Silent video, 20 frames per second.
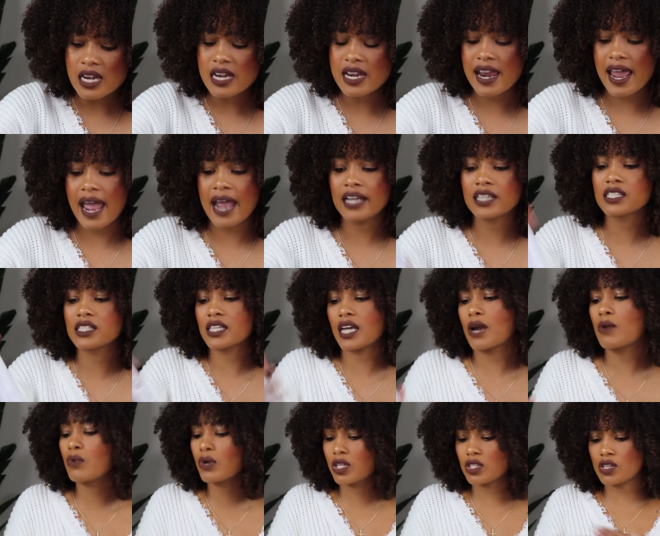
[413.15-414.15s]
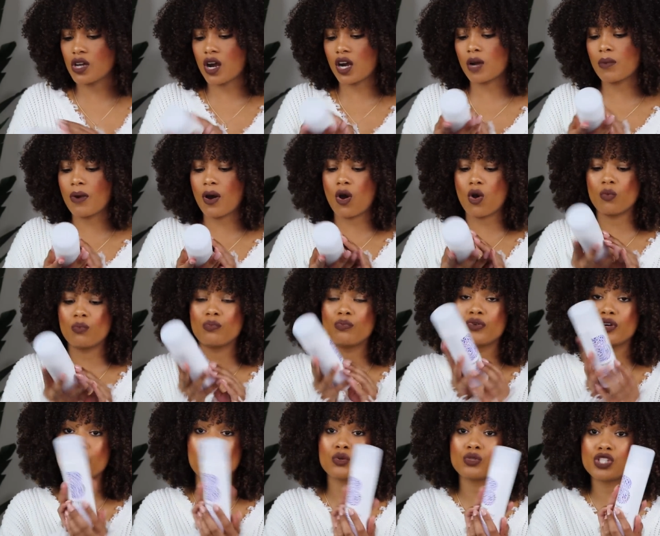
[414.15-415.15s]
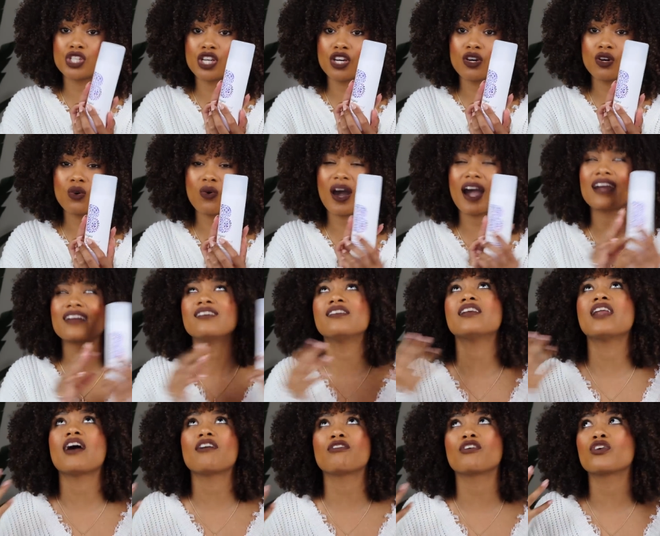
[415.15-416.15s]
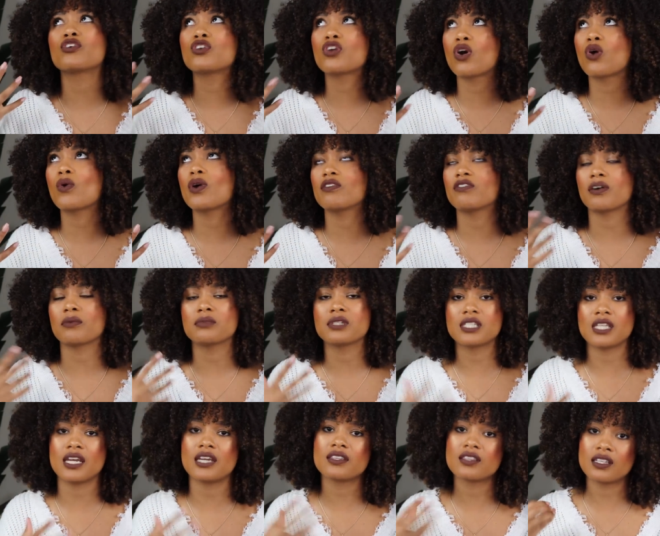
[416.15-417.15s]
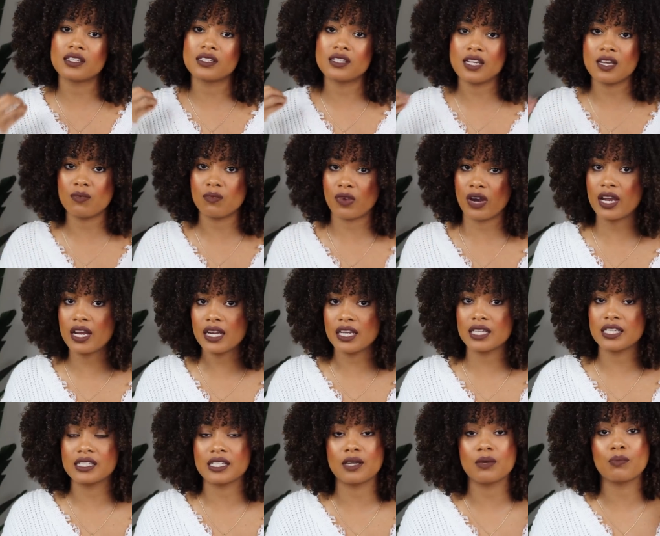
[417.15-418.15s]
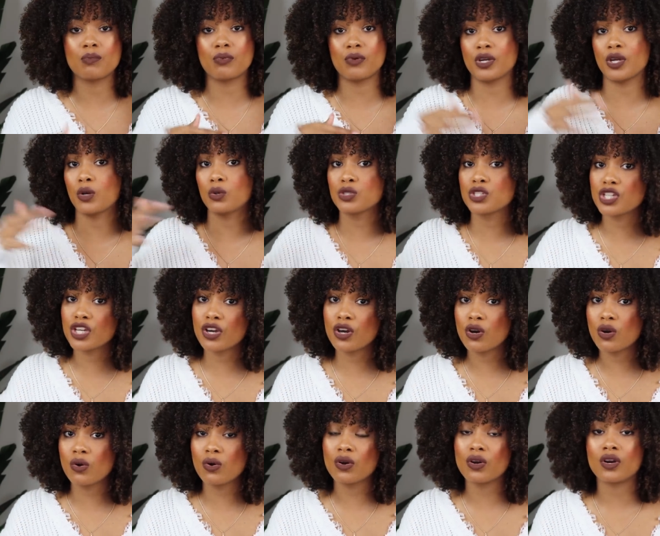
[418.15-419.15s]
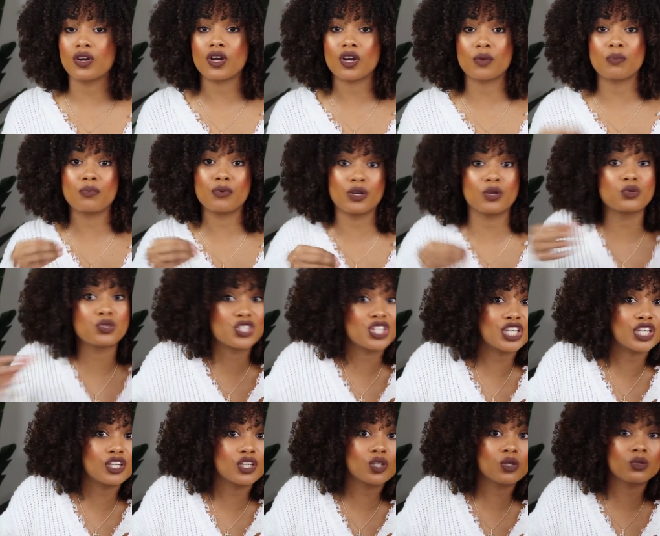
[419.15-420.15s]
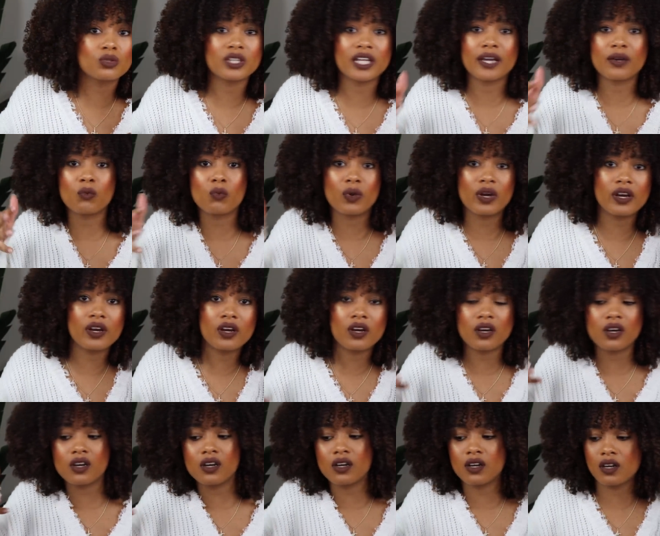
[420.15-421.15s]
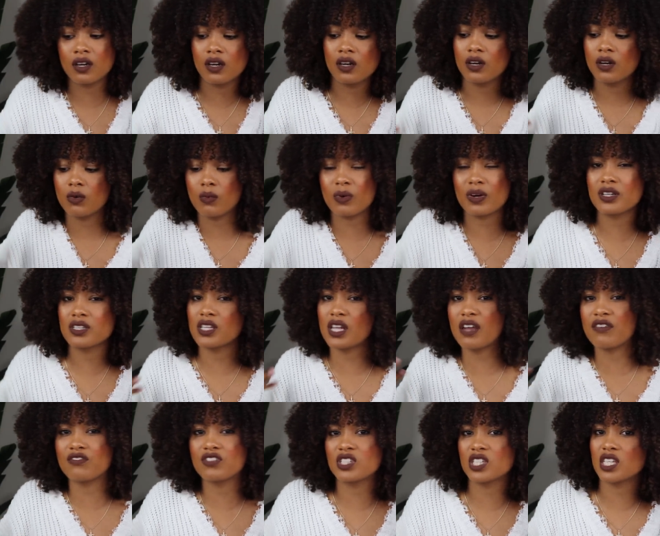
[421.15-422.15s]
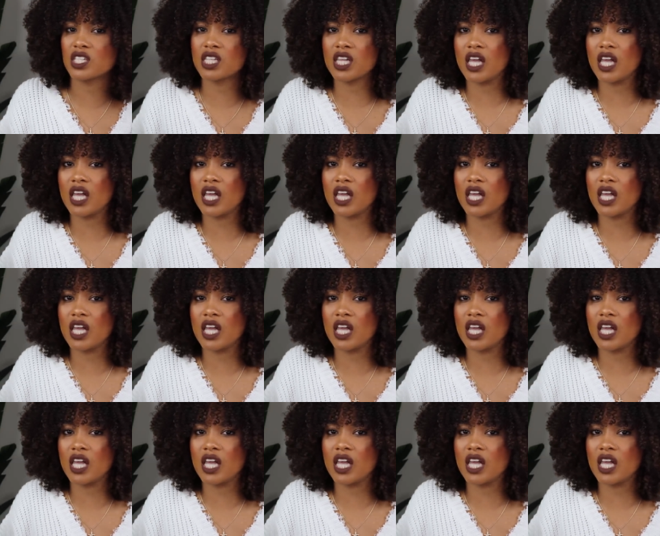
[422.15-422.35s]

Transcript: next I wanna talk about Briogeo. I never know if I'm saying this name right. Is it Briogeo or Briogeo? Like where where does the emphasis